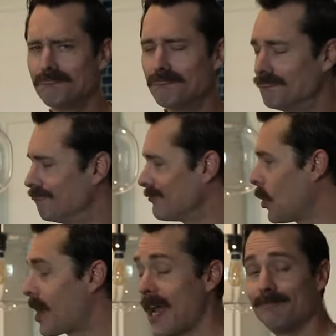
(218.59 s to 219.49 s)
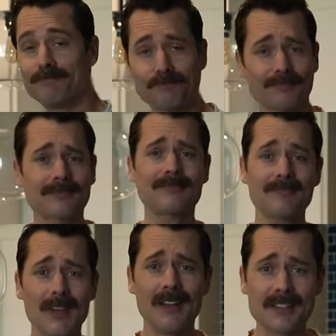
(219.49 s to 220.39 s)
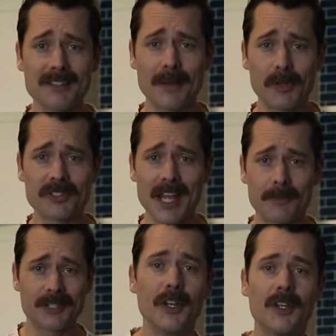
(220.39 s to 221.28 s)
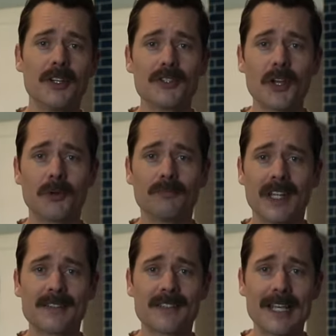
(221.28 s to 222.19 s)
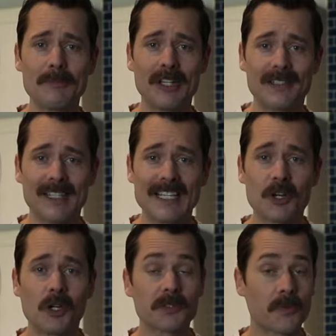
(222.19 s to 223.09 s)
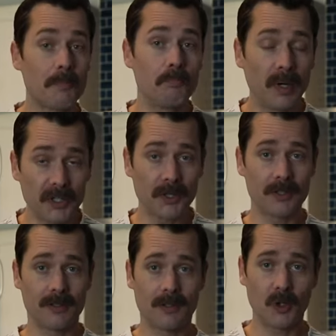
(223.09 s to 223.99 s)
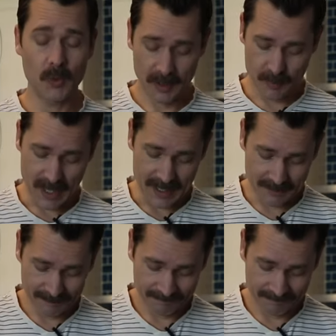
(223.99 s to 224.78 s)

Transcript: Hmm. okay, let's assemble the sandwich. So let's assemble it. It calls for buttered whole wheat bread.